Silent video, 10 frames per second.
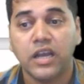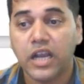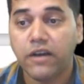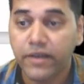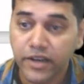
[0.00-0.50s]

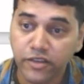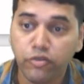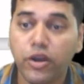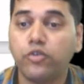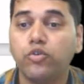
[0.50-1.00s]
Governance
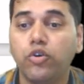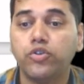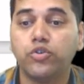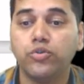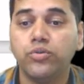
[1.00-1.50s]
you have to go
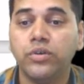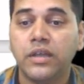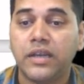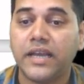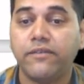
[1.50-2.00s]
through,
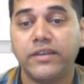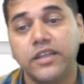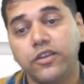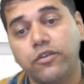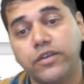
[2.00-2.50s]
like
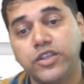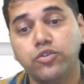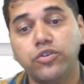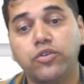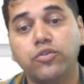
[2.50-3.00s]
whether you have
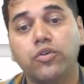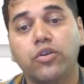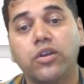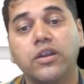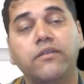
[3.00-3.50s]
achieved your
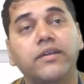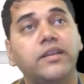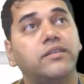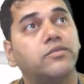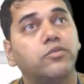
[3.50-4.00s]
overall governance,